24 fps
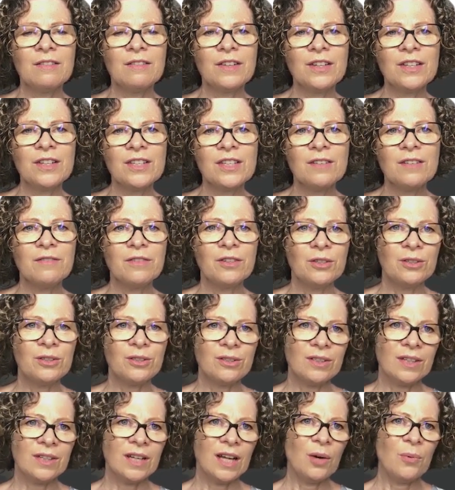First of
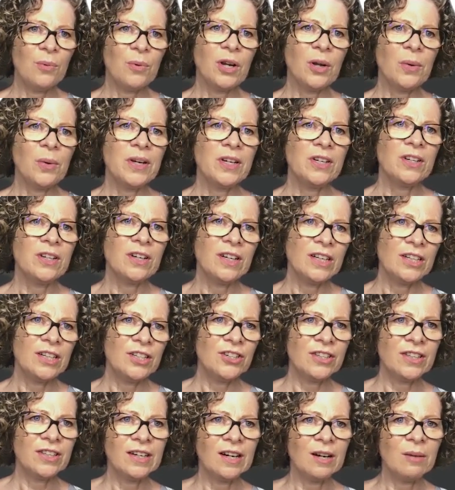all, I want to
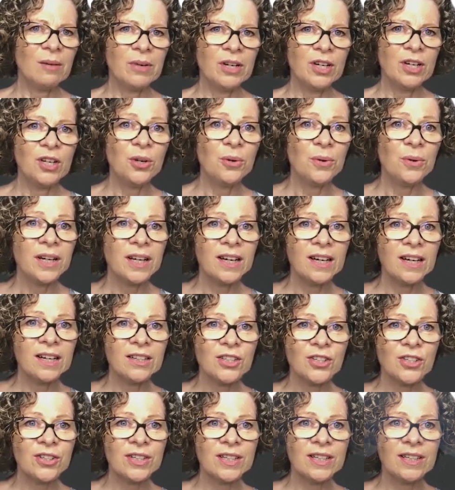acknowledge that I'm on Yuin
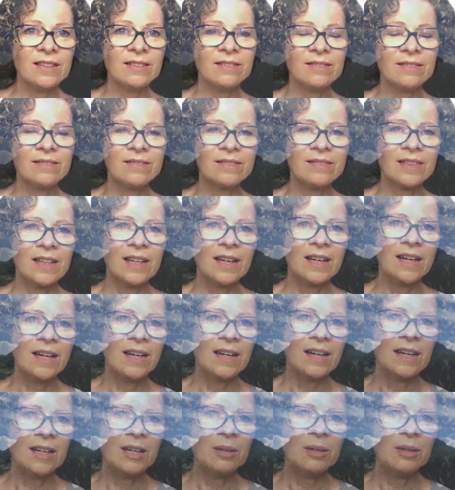country, a